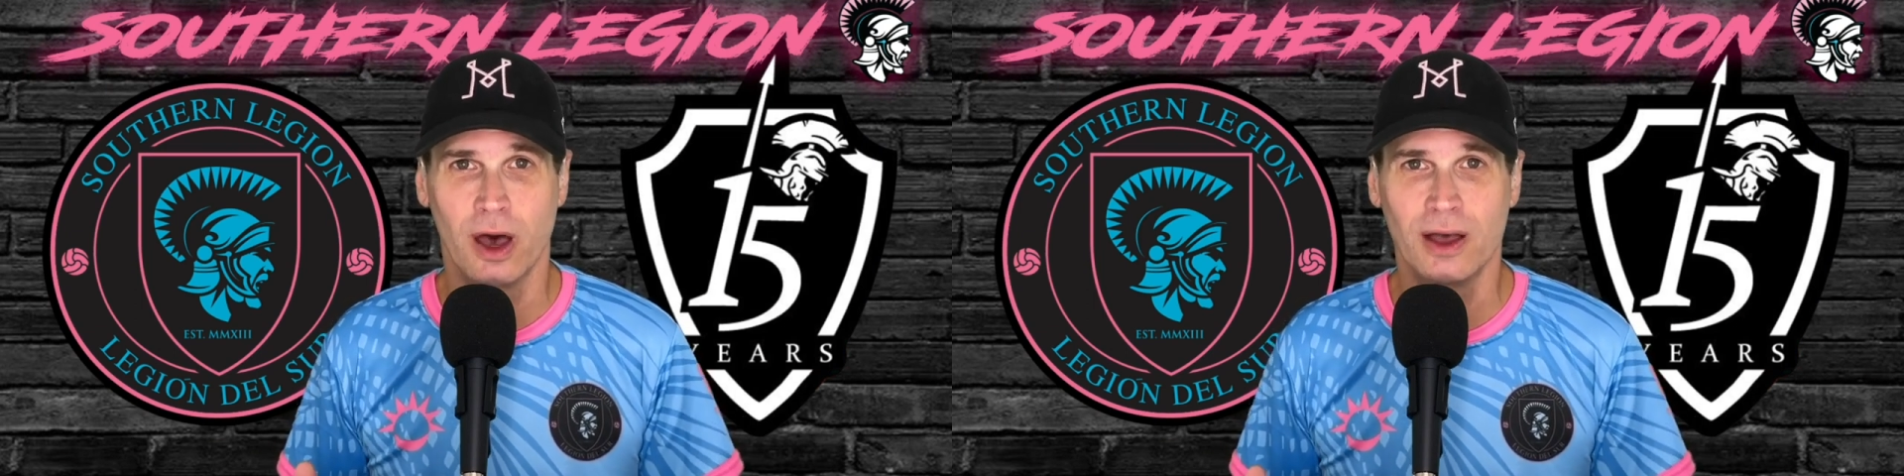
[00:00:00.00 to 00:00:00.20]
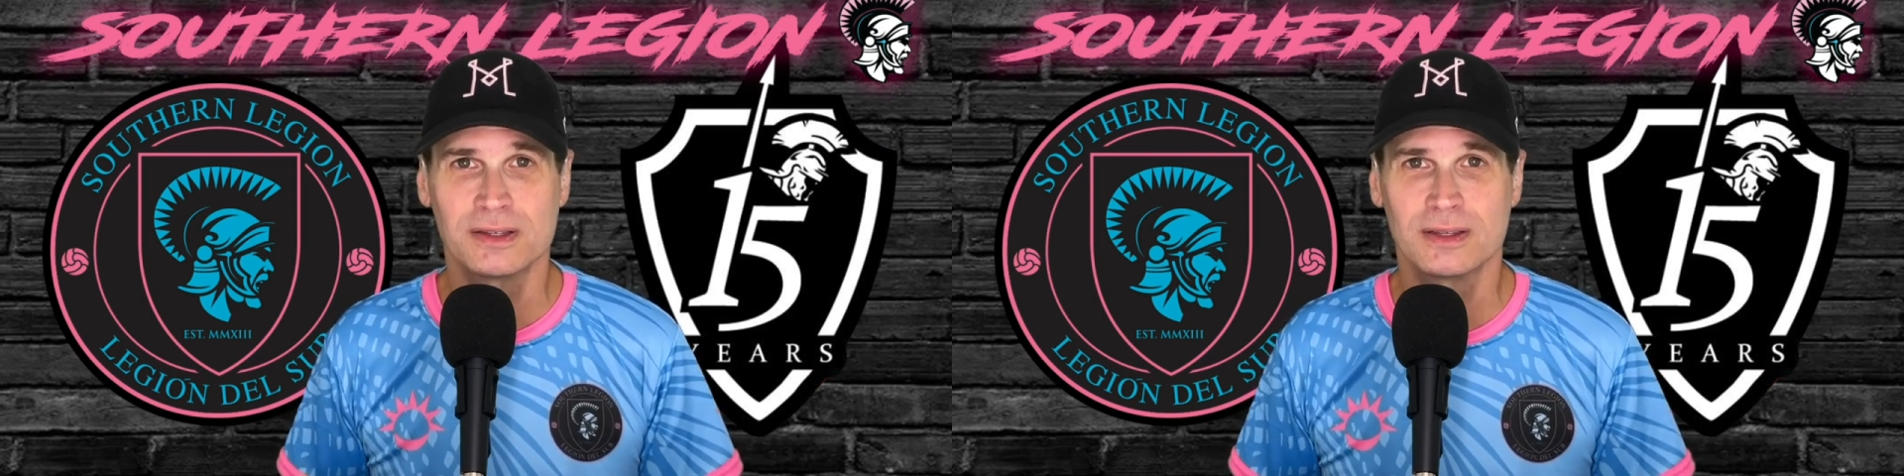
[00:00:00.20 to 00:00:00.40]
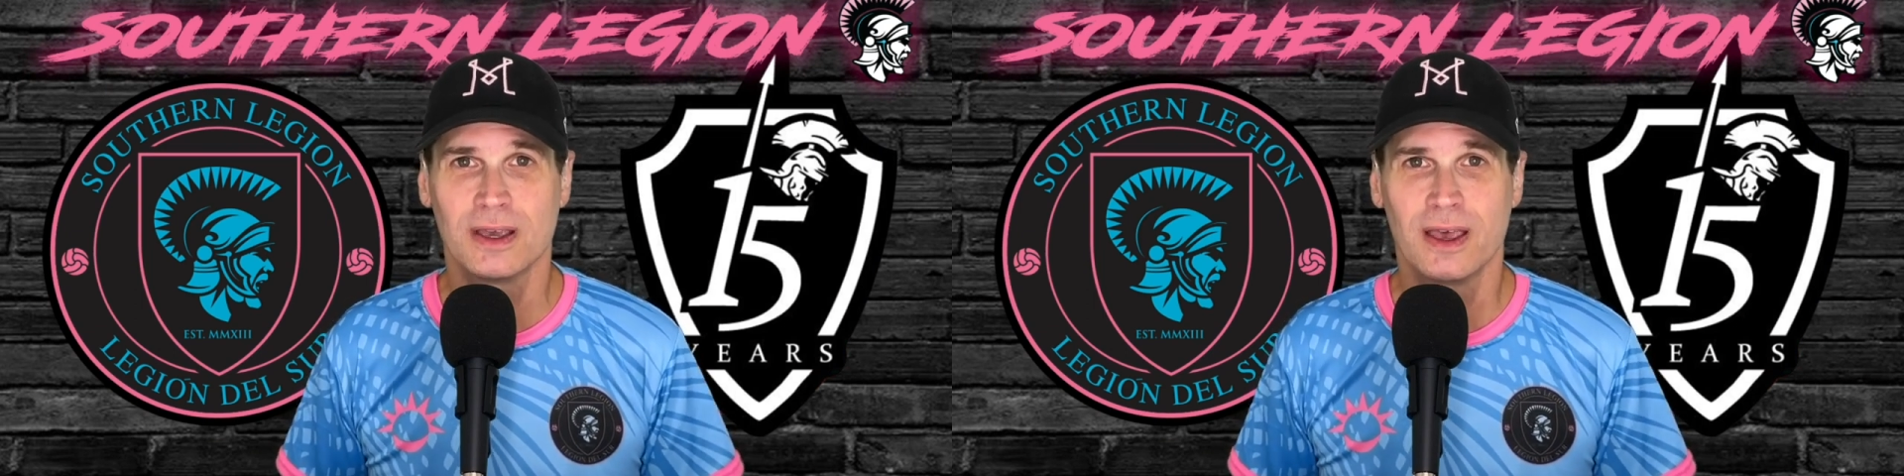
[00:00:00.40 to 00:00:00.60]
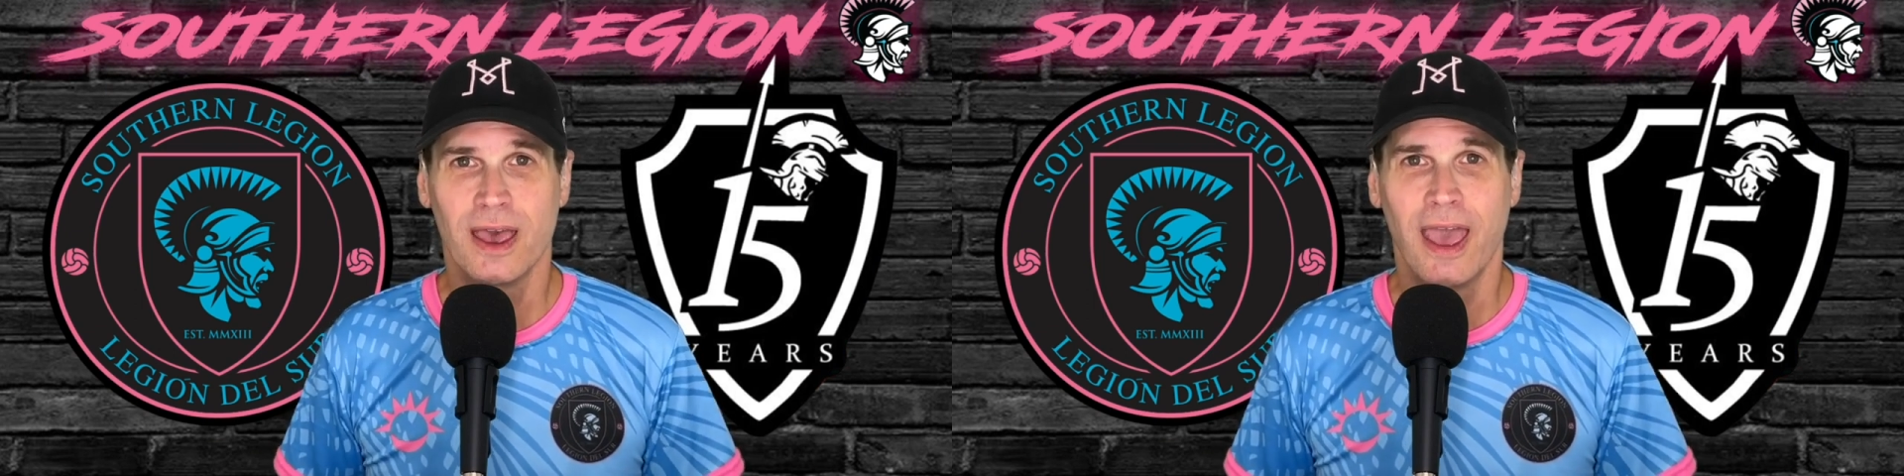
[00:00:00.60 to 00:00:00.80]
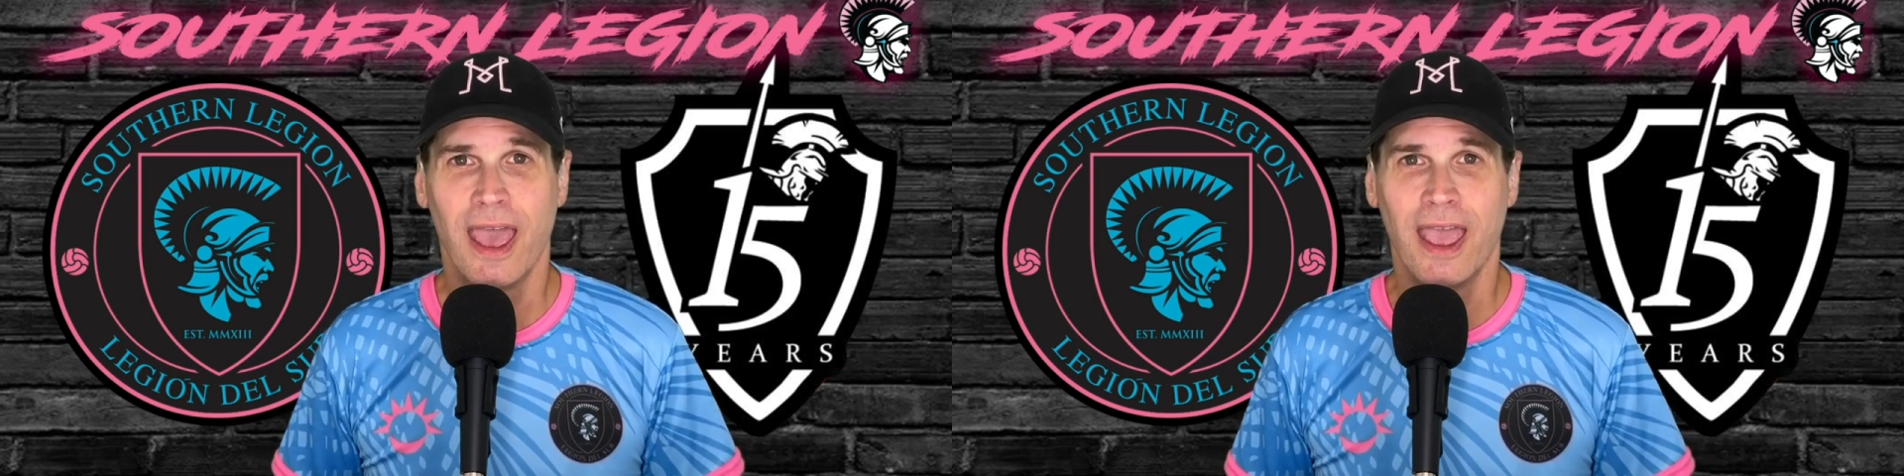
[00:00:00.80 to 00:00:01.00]
us,
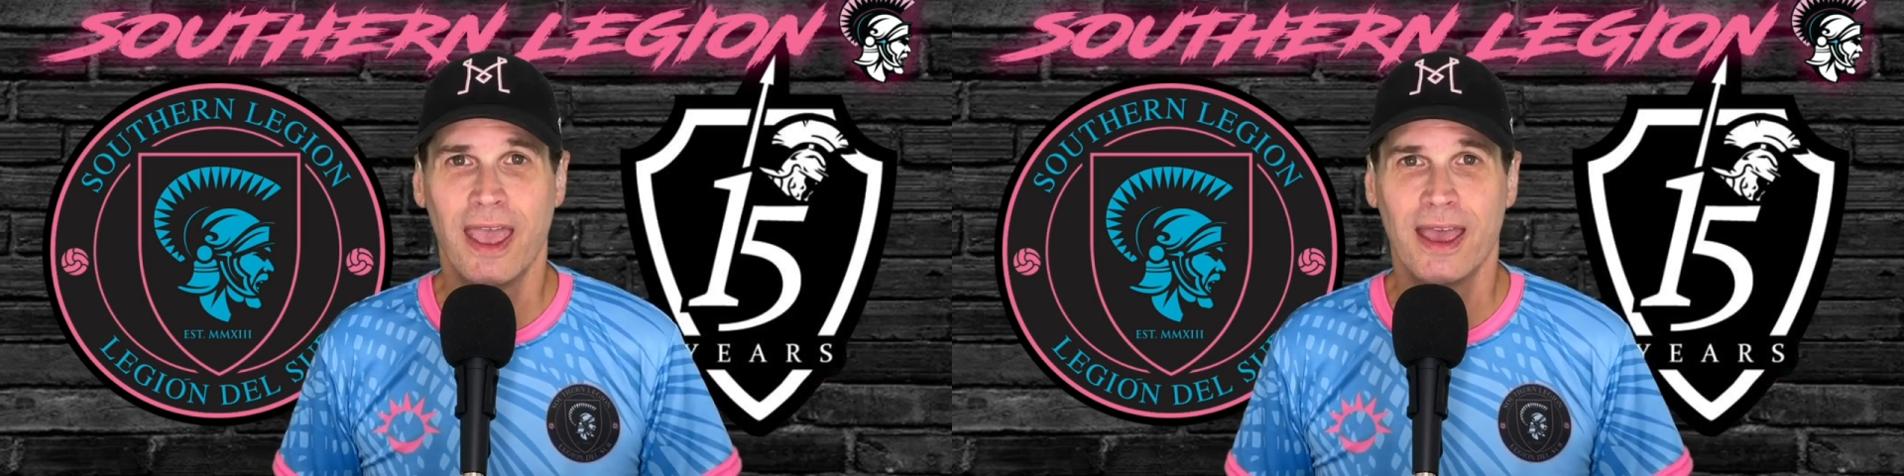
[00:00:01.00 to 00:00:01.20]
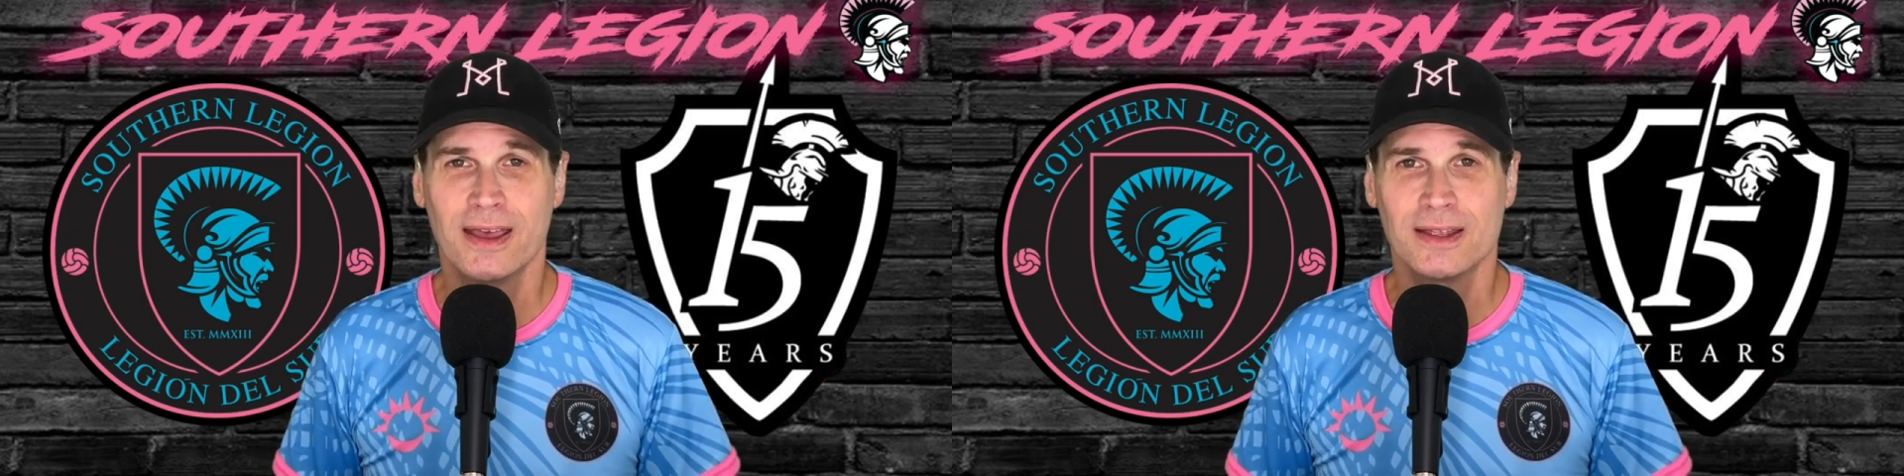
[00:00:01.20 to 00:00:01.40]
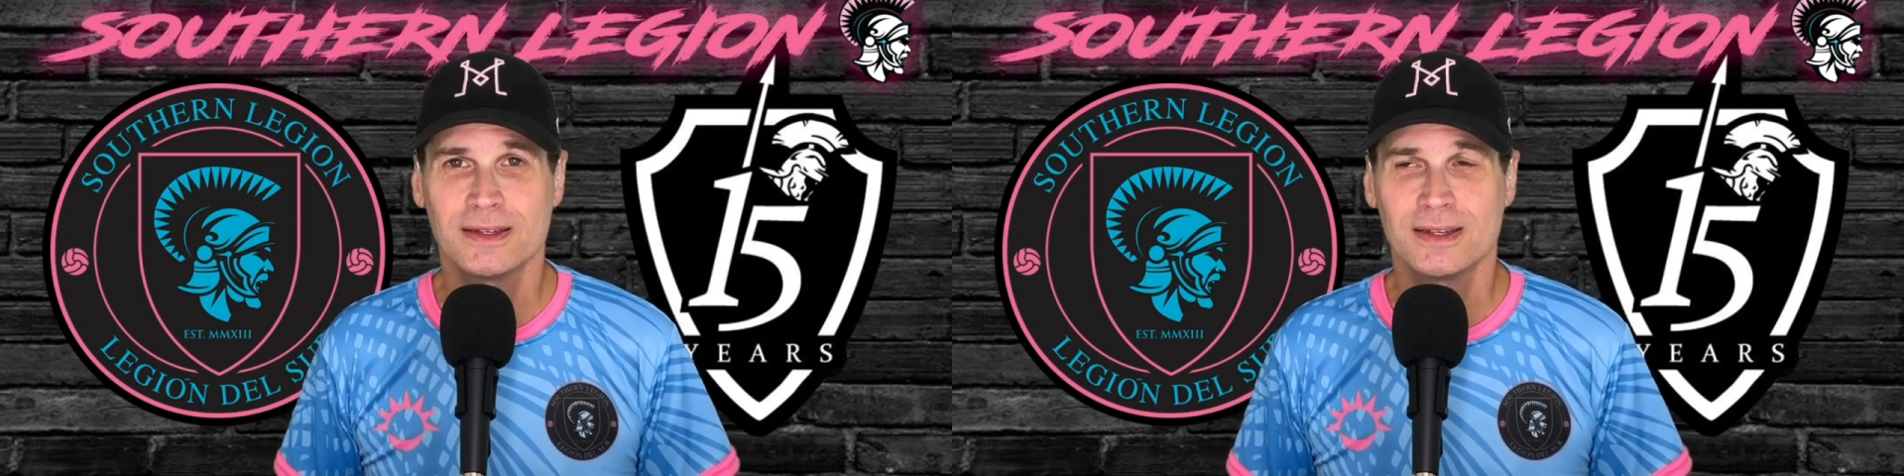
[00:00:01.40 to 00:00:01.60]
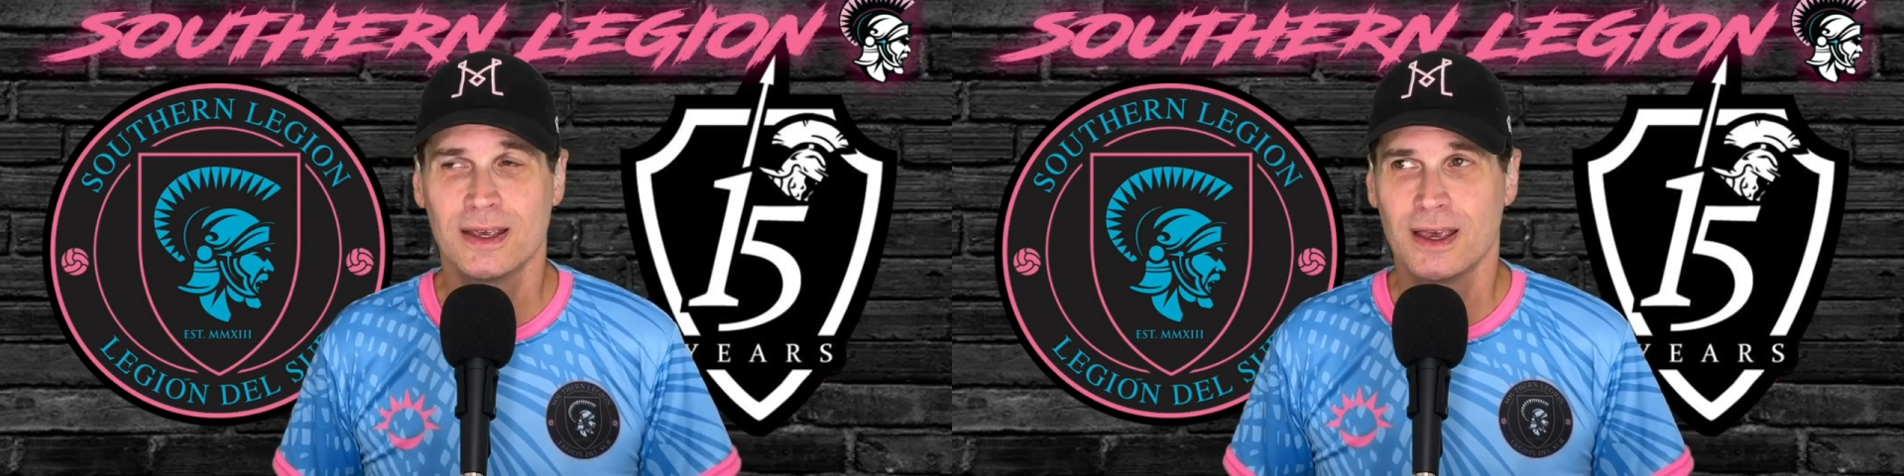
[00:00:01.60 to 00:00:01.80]
and